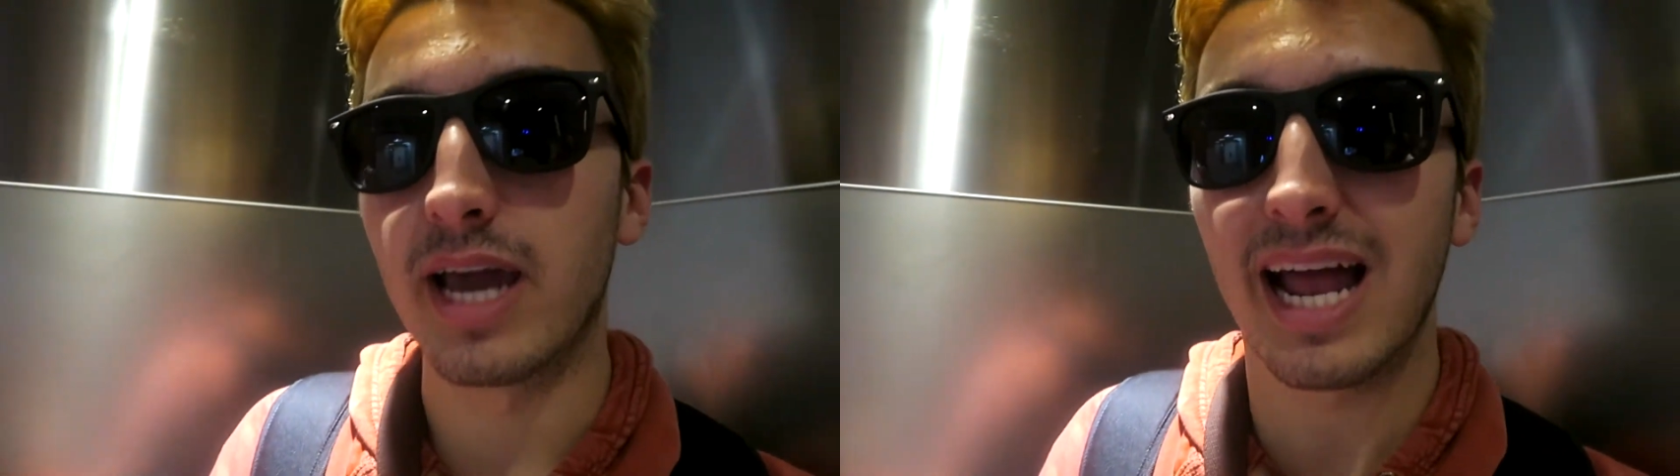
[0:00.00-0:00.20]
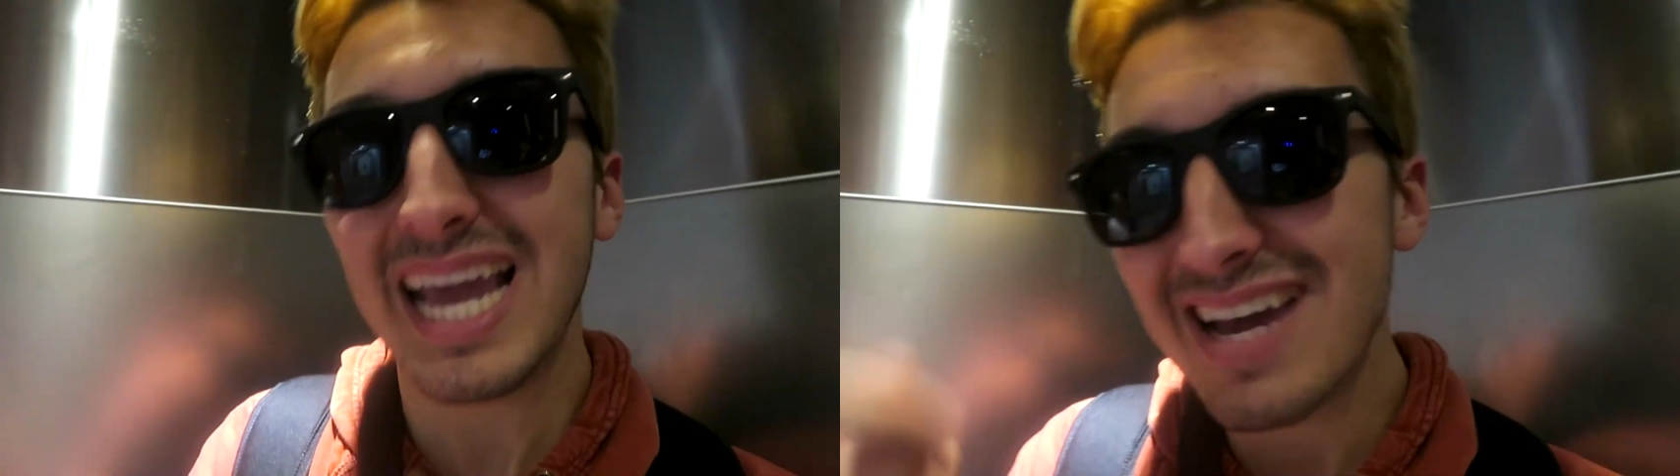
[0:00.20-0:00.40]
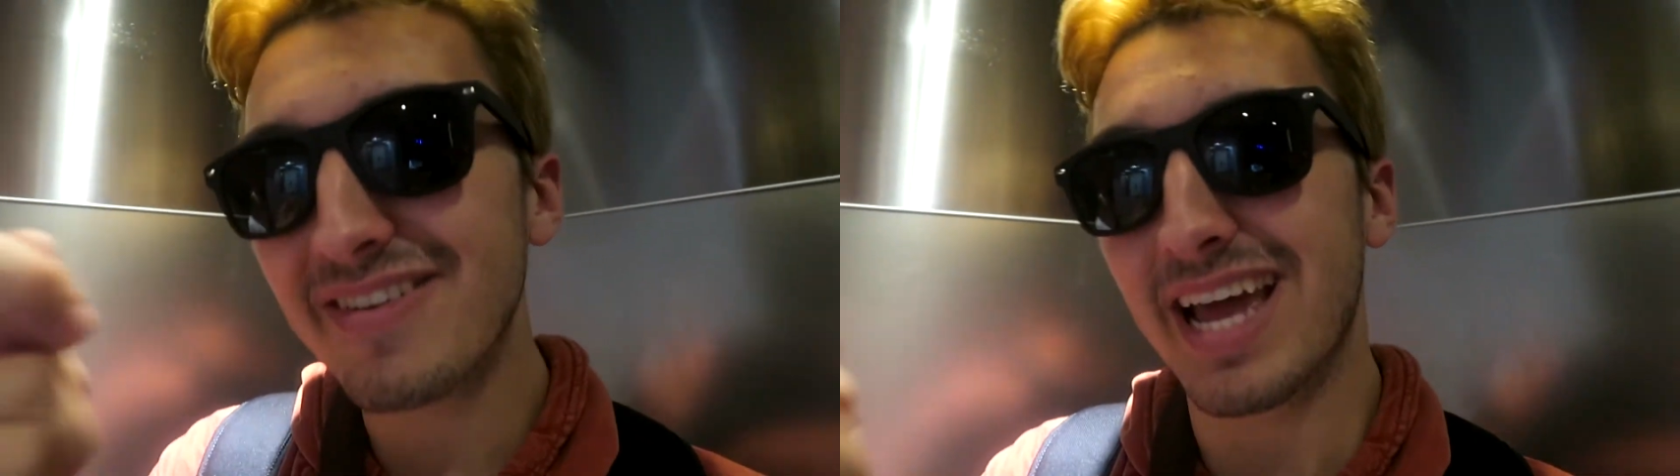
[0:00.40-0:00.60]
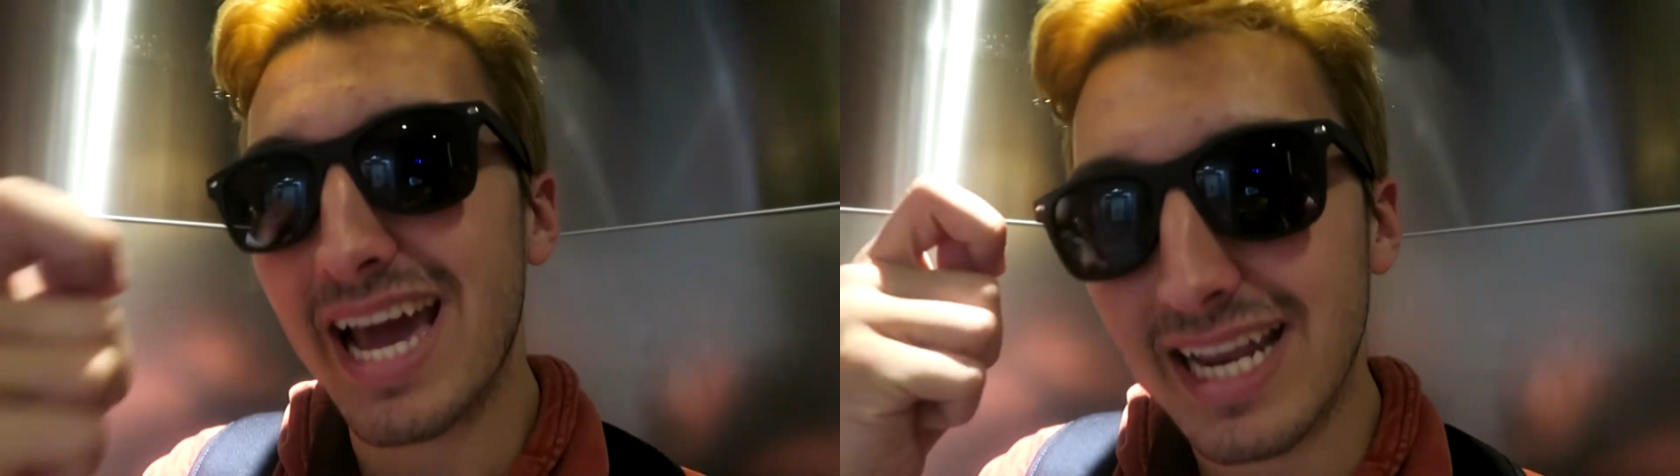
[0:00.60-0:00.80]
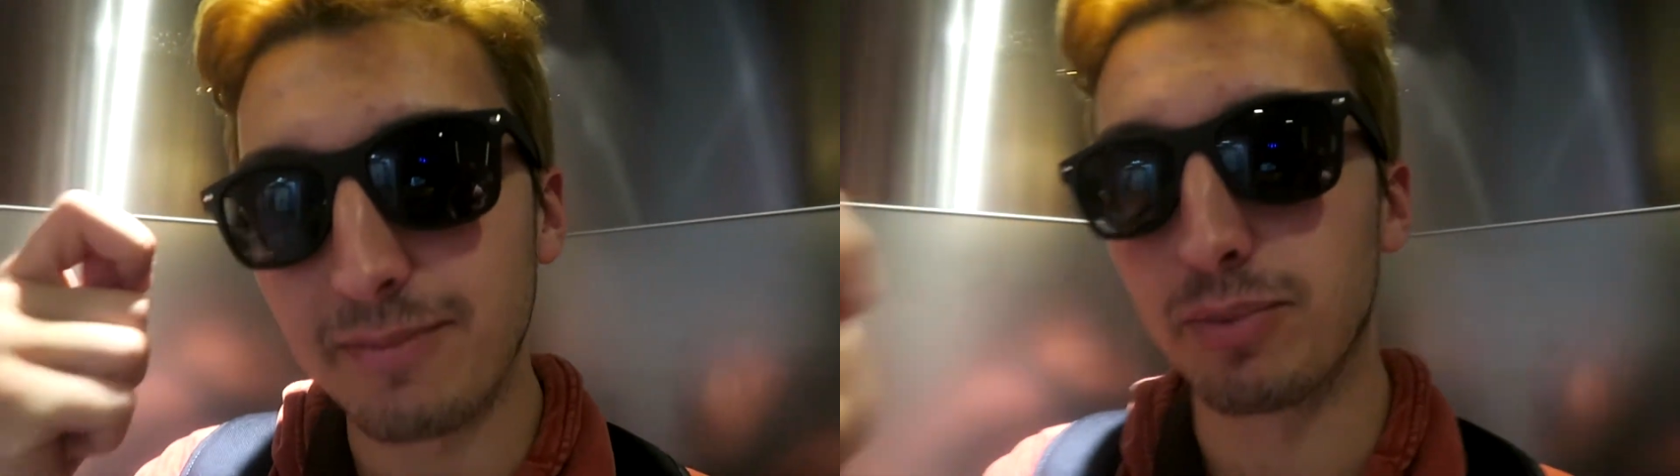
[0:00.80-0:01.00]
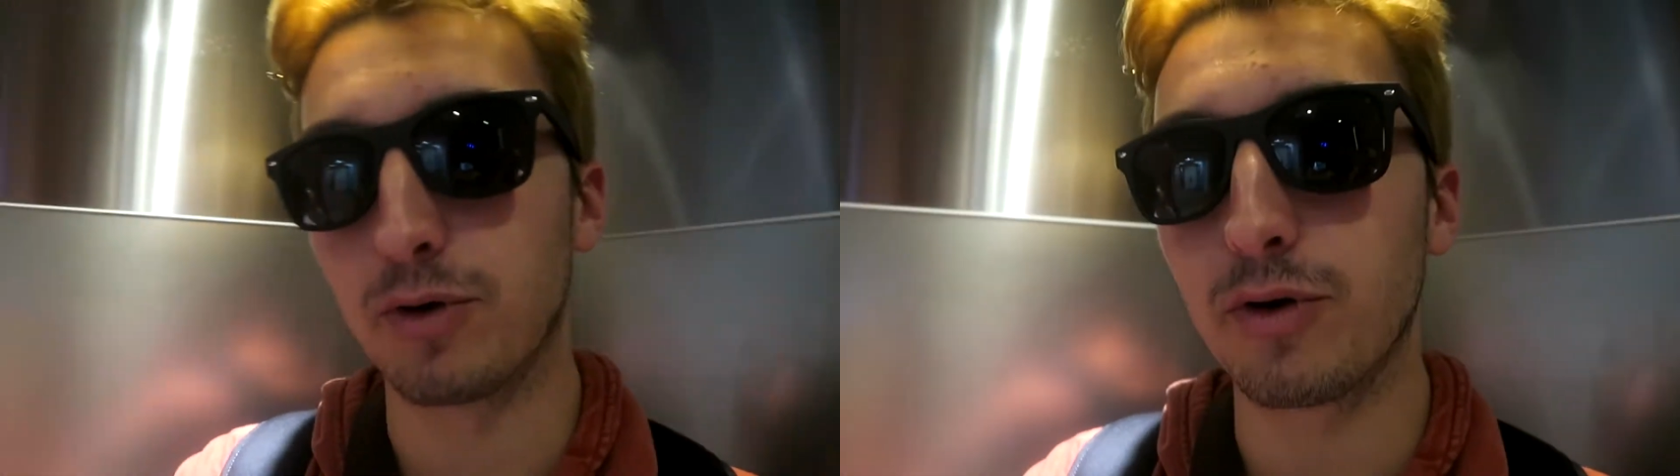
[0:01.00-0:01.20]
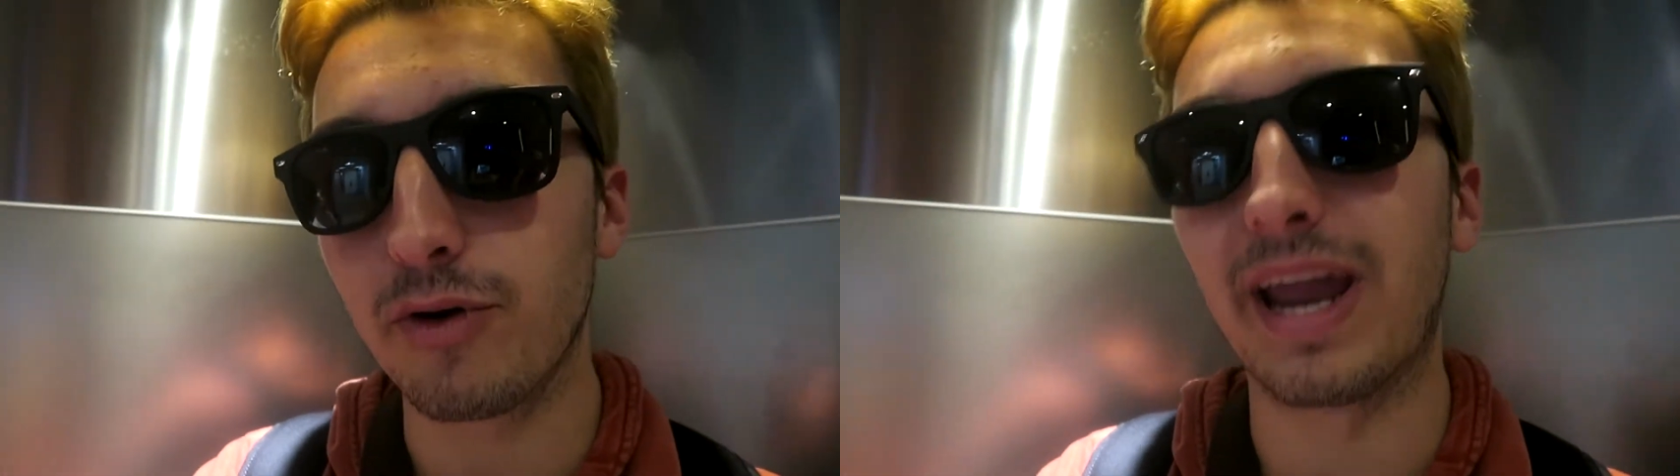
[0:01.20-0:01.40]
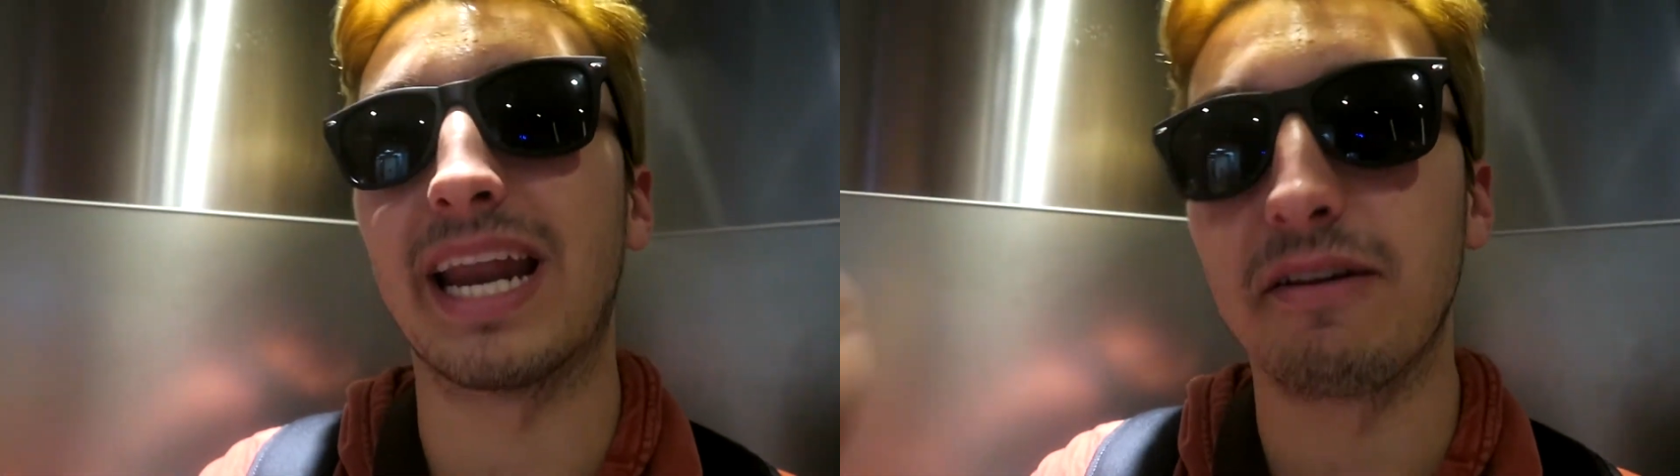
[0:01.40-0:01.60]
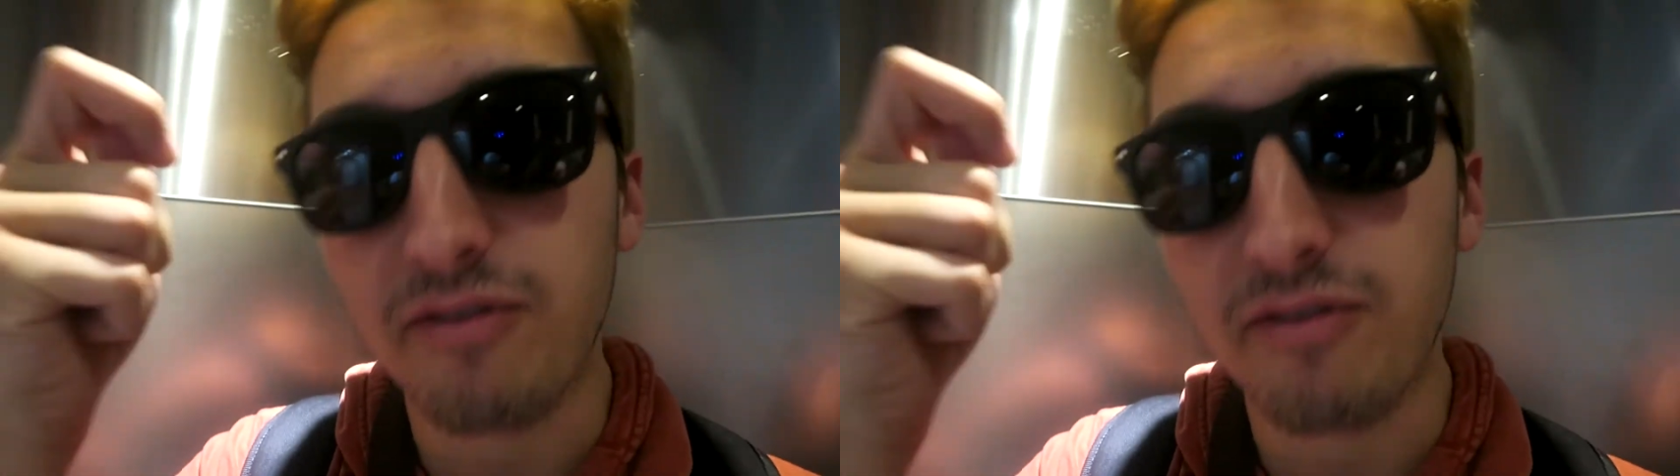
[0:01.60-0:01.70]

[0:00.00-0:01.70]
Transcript: And I haven't had a burger in